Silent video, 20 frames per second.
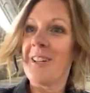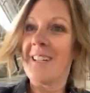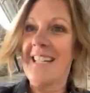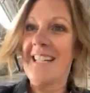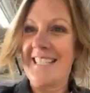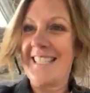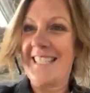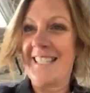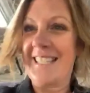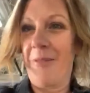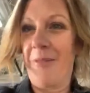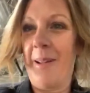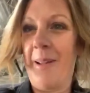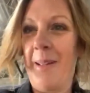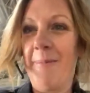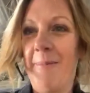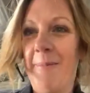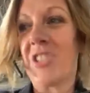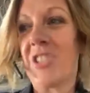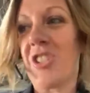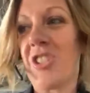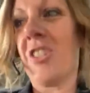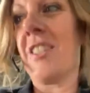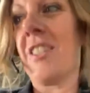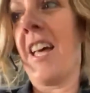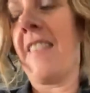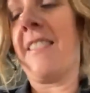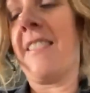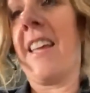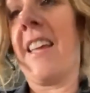So do the turkeys. So we
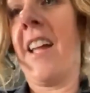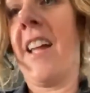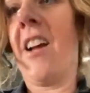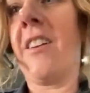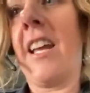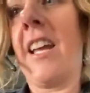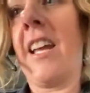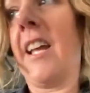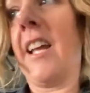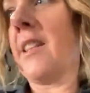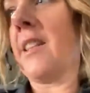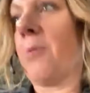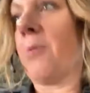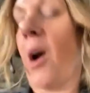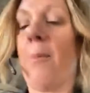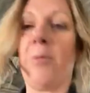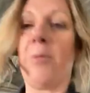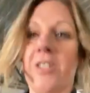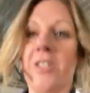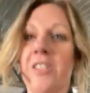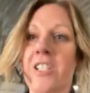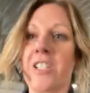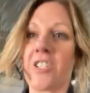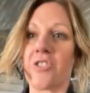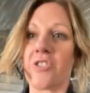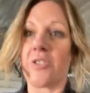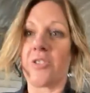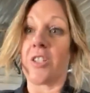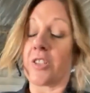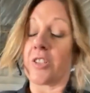make sure that they are getting the
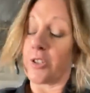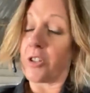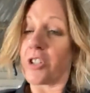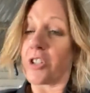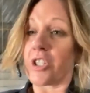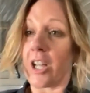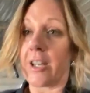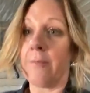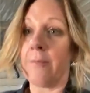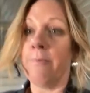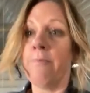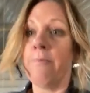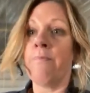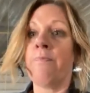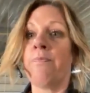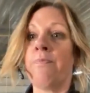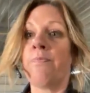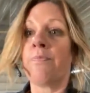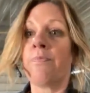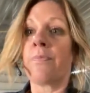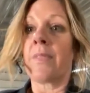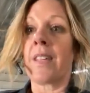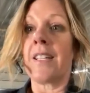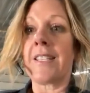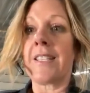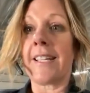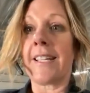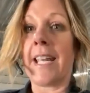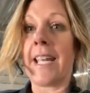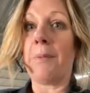proper nutrition
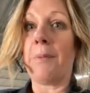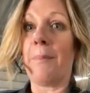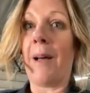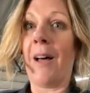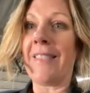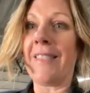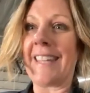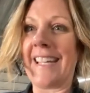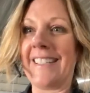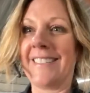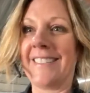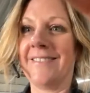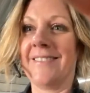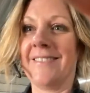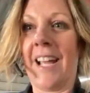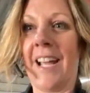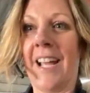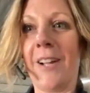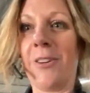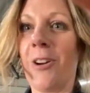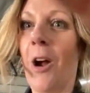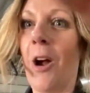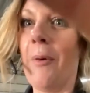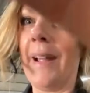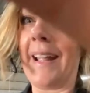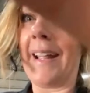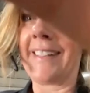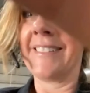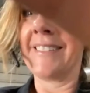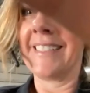to keep them healthy and
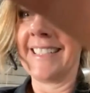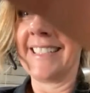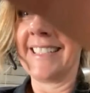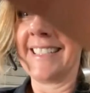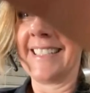growing.